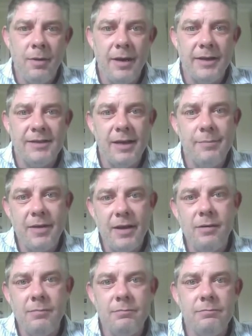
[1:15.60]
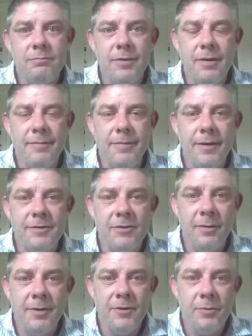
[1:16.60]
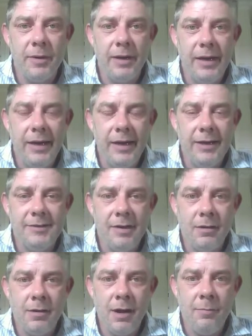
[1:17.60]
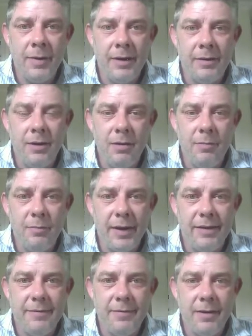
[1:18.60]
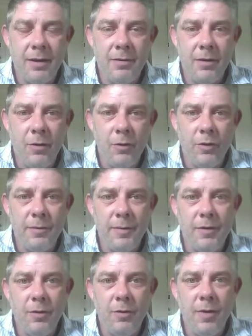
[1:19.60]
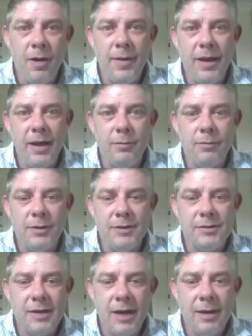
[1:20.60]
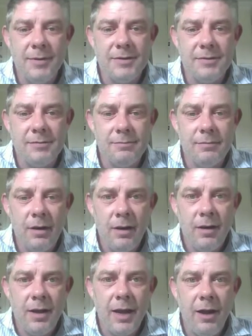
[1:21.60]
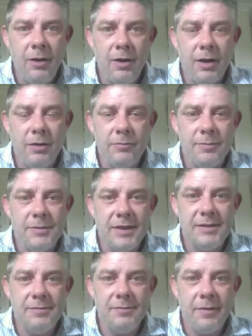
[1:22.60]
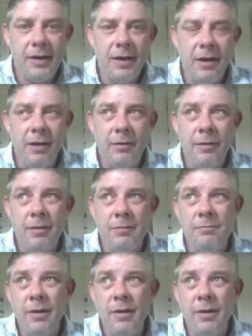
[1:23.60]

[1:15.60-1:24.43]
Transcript: accepted it for the first time in 20 years and went and got prayer and anointed with oil by my elders, same as how I got healed from schizophrenia. And